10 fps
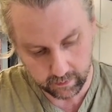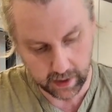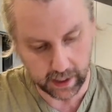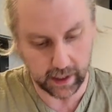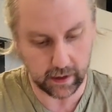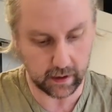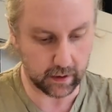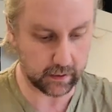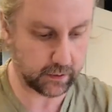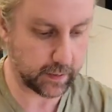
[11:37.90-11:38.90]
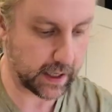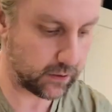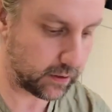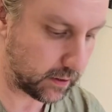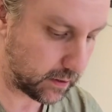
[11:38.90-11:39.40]
peel or
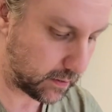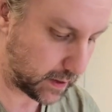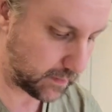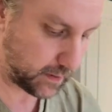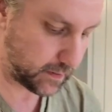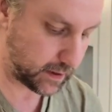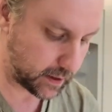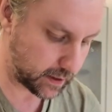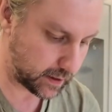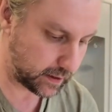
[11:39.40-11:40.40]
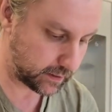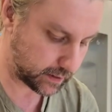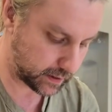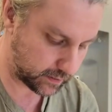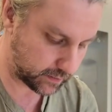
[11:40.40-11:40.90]
spatula or whatever you want to call it, so
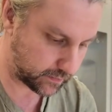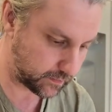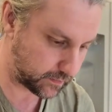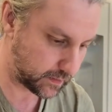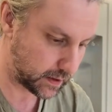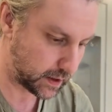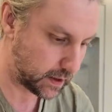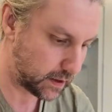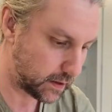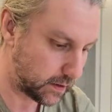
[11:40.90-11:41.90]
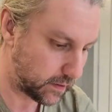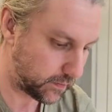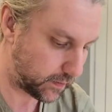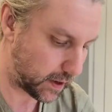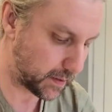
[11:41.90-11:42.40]
I just
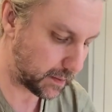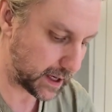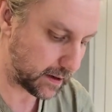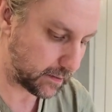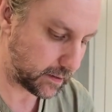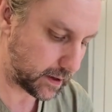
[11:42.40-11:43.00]
flop them out.